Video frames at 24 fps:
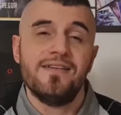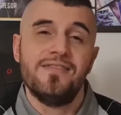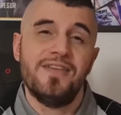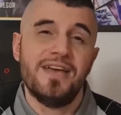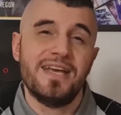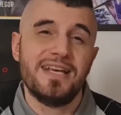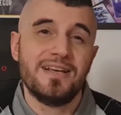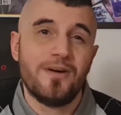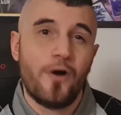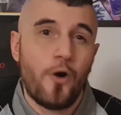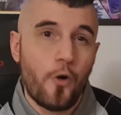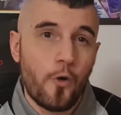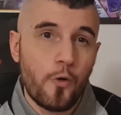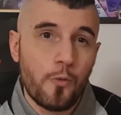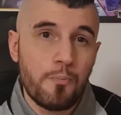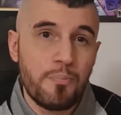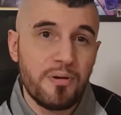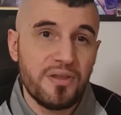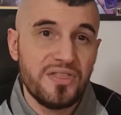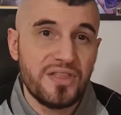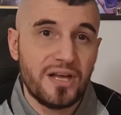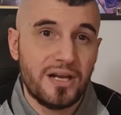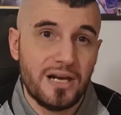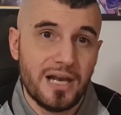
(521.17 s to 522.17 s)
they
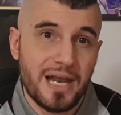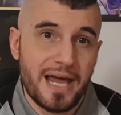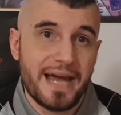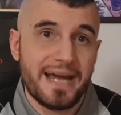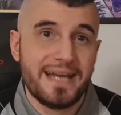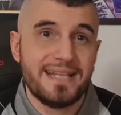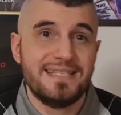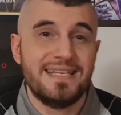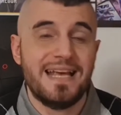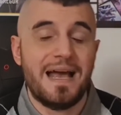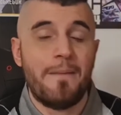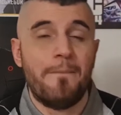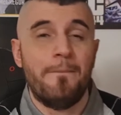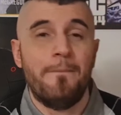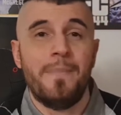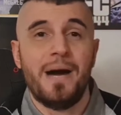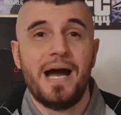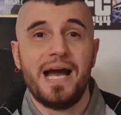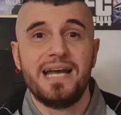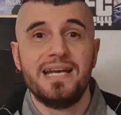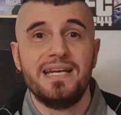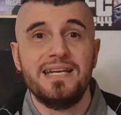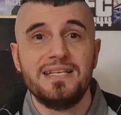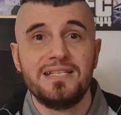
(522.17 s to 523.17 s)
open the lines at
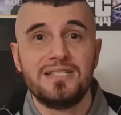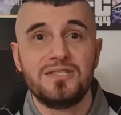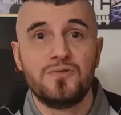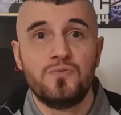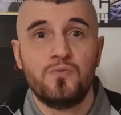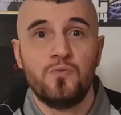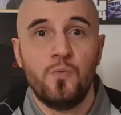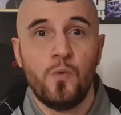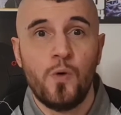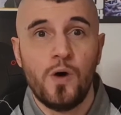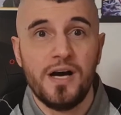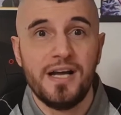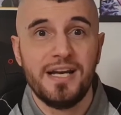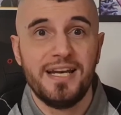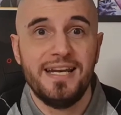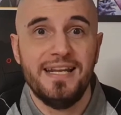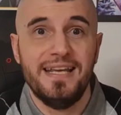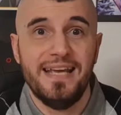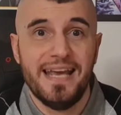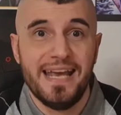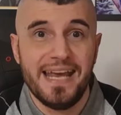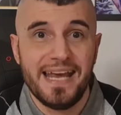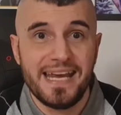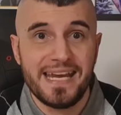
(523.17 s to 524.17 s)

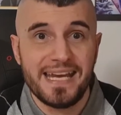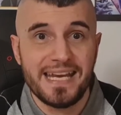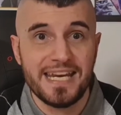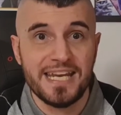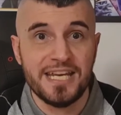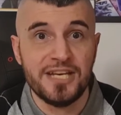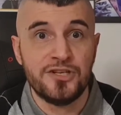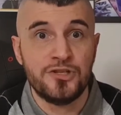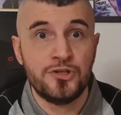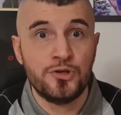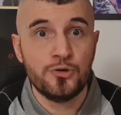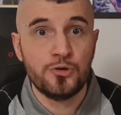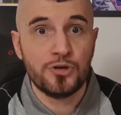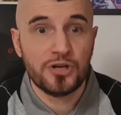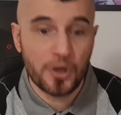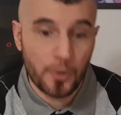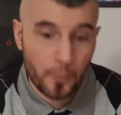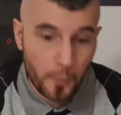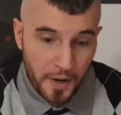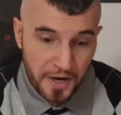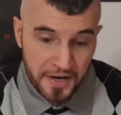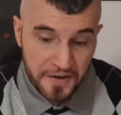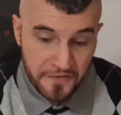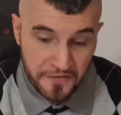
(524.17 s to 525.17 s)
-180.
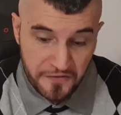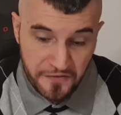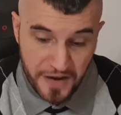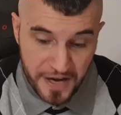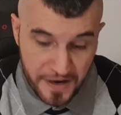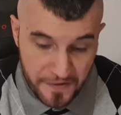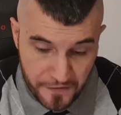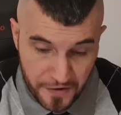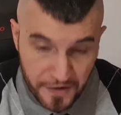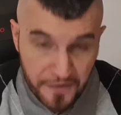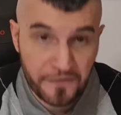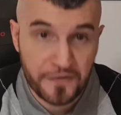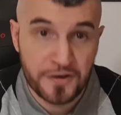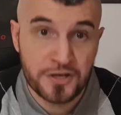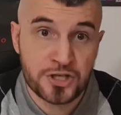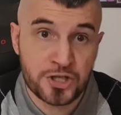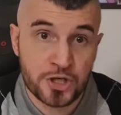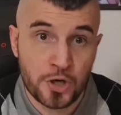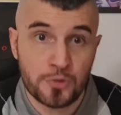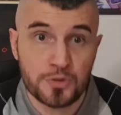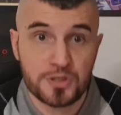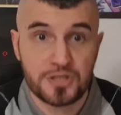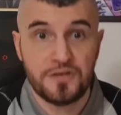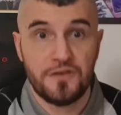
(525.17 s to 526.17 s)
2-1 favorite for
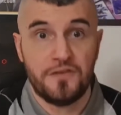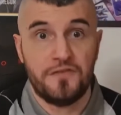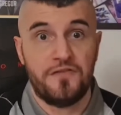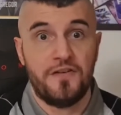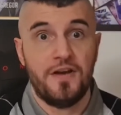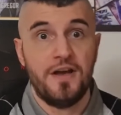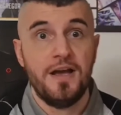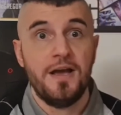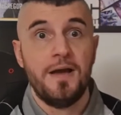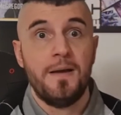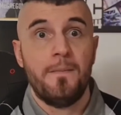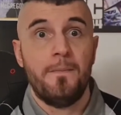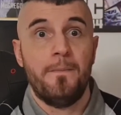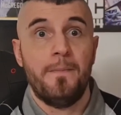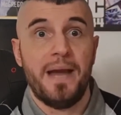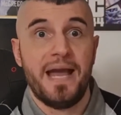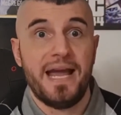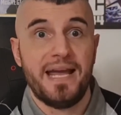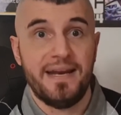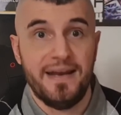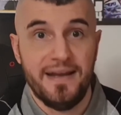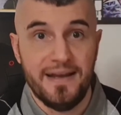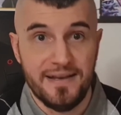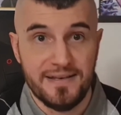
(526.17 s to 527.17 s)
Joseph
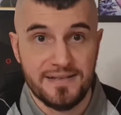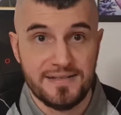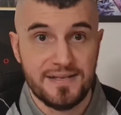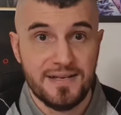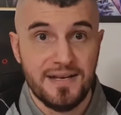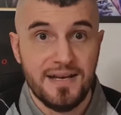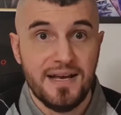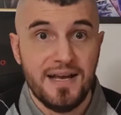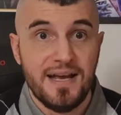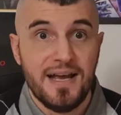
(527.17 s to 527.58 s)
Maness.